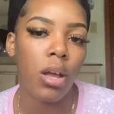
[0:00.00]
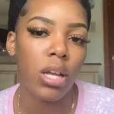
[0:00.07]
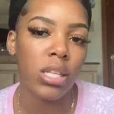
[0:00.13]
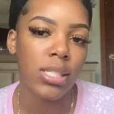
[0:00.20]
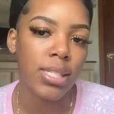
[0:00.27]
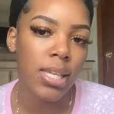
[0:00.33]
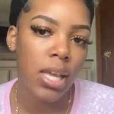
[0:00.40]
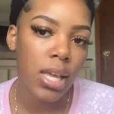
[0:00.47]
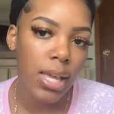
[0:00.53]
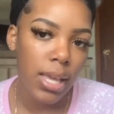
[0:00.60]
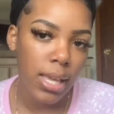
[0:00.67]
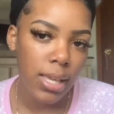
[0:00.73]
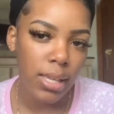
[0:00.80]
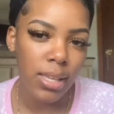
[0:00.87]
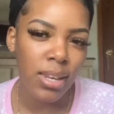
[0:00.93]
because,
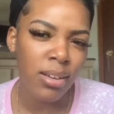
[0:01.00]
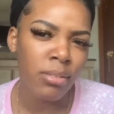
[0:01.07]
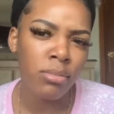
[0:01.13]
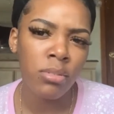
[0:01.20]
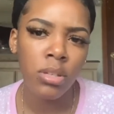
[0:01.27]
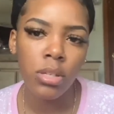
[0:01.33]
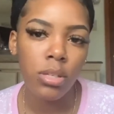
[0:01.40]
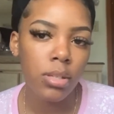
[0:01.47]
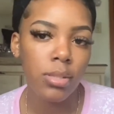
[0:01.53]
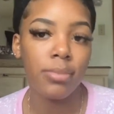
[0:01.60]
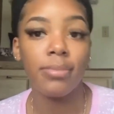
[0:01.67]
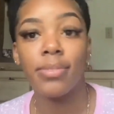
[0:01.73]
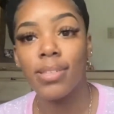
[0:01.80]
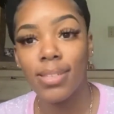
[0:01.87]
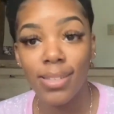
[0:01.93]
you know,
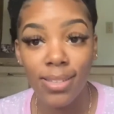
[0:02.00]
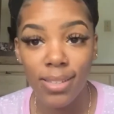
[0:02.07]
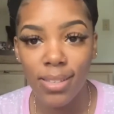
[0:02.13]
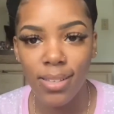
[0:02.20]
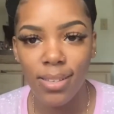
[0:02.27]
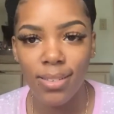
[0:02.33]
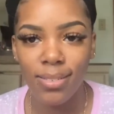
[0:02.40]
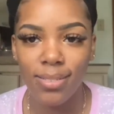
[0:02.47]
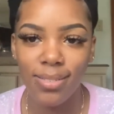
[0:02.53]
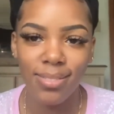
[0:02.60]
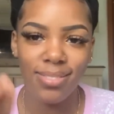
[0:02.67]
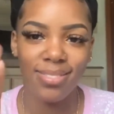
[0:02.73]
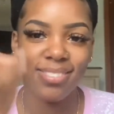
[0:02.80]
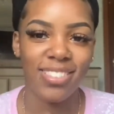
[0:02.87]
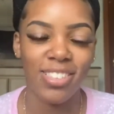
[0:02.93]

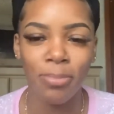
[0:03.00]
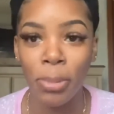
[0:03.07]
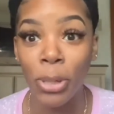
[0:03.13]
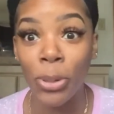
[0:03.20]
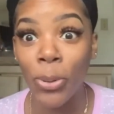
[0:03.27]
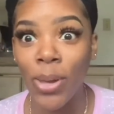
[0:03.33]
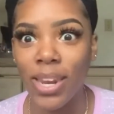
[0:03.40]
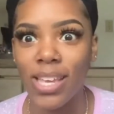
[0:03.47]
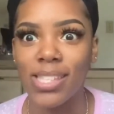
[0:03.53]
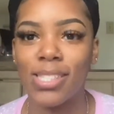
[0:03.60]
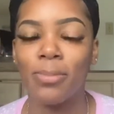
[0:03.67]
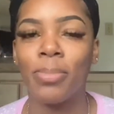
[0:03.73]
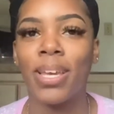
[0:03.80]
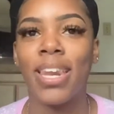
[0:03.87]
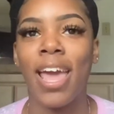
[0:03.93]
I've been doing this,
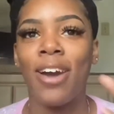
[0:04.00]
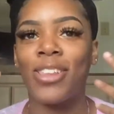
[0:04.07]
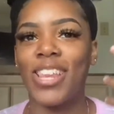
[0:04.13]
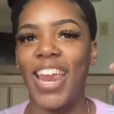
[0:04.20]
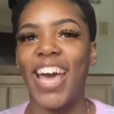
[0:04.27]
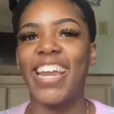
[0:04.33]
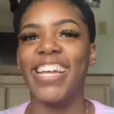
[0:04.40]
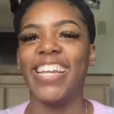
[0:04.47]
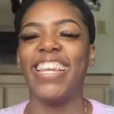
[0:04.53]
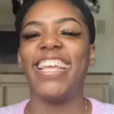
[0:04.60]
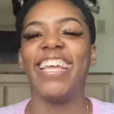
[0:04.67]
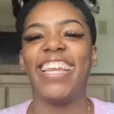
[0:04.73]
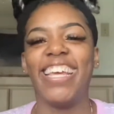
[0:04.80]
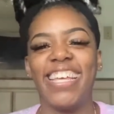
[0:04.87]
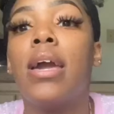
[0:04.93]
but now that I
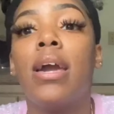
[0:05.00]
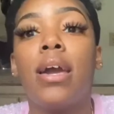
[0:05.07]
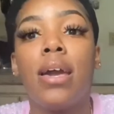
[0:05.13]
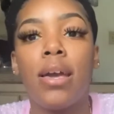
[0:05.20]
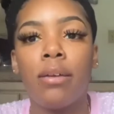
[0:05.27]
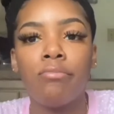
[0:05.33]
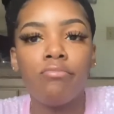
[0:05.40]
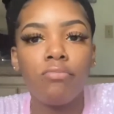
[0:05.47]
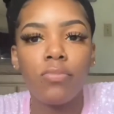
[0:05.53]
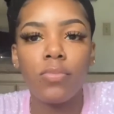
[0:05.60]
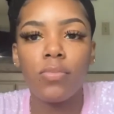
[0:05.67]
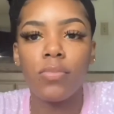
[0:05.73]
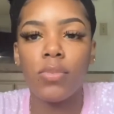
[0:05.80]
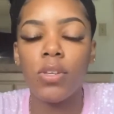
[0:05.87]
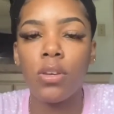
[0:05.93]
did it,
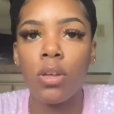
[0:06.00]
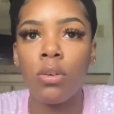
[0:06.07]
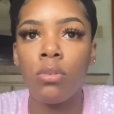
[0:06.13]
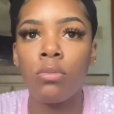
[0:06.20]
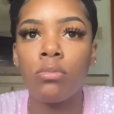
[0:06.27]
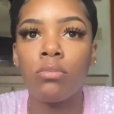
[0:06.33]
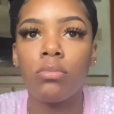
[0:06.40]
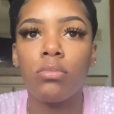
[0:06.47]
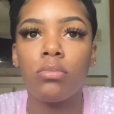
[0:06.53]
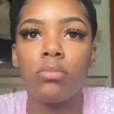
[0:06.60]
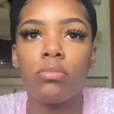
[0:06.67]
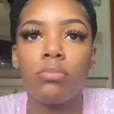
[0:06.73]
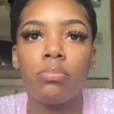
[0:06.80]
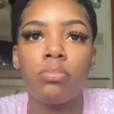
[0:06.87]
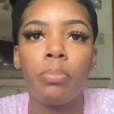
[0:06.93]
you know,
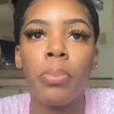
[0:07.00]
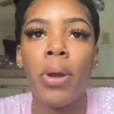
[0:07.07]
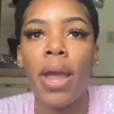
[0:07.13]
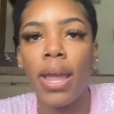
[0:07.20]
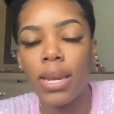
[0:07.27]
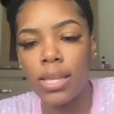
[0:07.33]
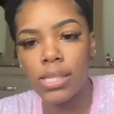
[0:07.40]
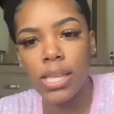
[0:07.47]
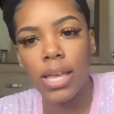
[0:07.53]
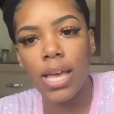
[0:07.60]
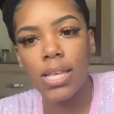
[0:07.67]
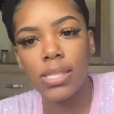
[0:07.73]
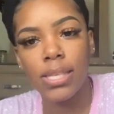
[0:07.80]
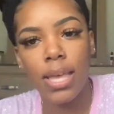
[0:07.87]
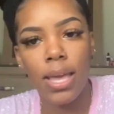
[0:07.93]
practice, like I
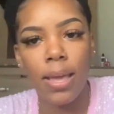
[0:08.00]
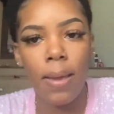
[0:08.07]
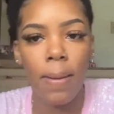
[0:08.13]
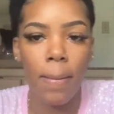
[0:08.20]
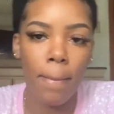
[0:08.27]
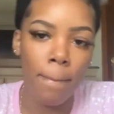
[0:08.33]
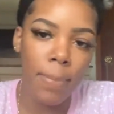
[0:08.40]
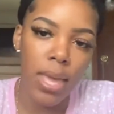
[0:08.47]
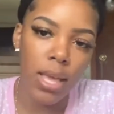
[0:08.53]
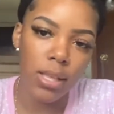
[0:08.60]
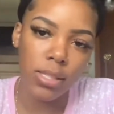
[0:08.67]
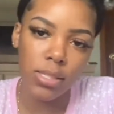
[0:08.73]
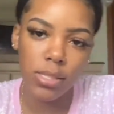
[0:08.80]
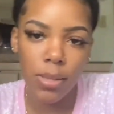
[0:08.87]
said, makes